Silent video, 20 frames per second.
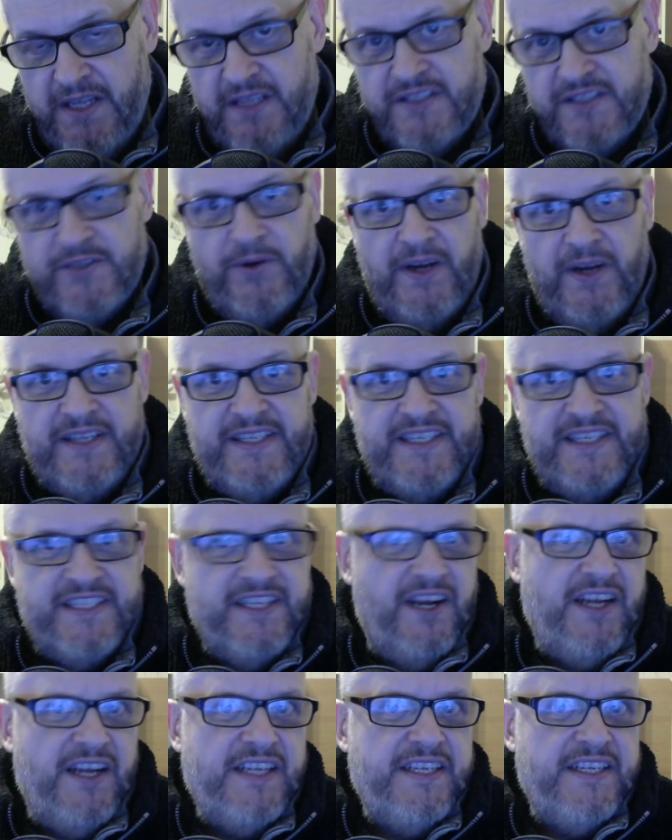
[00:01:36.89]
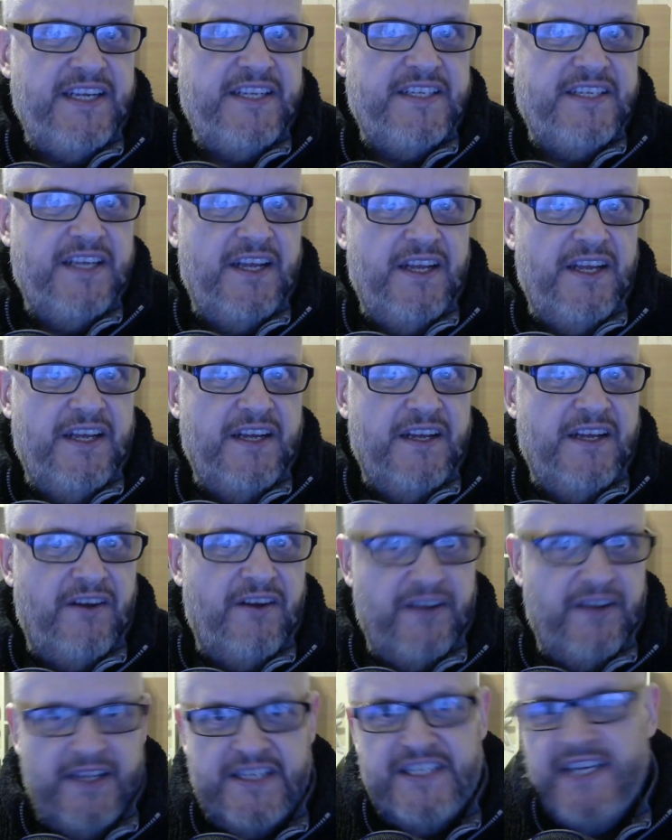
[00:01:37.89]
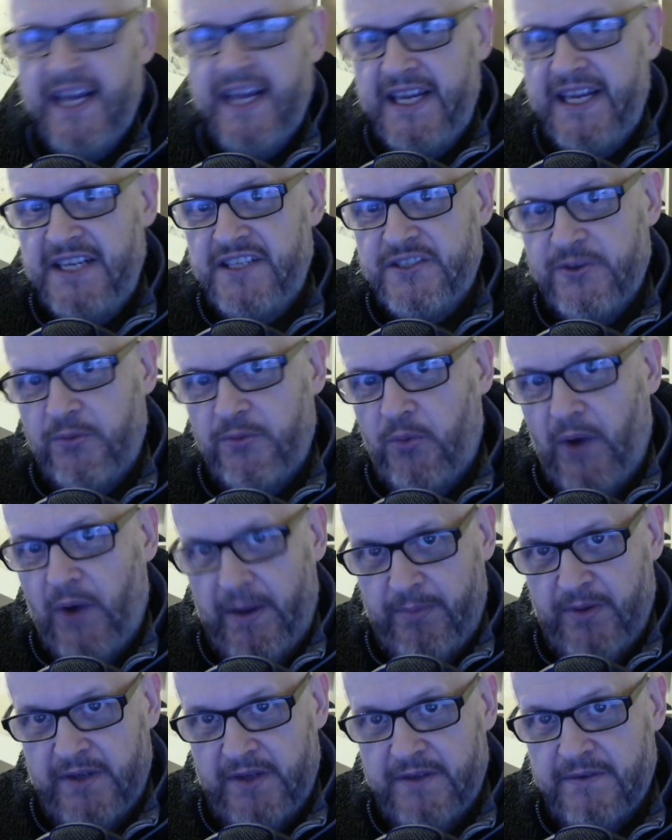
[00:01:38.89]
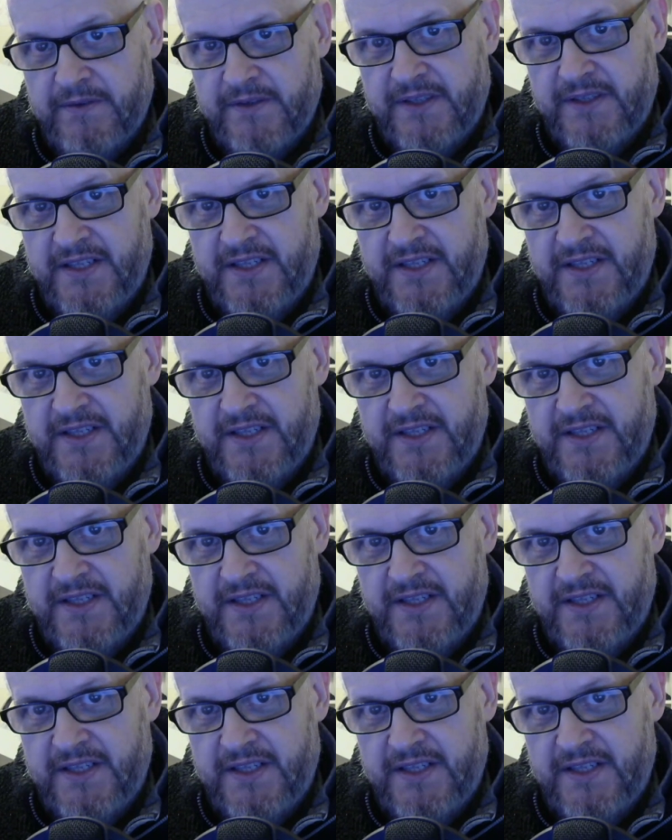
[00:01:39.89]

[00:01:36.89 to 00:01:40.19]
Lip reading: So I decided on a change of weapon,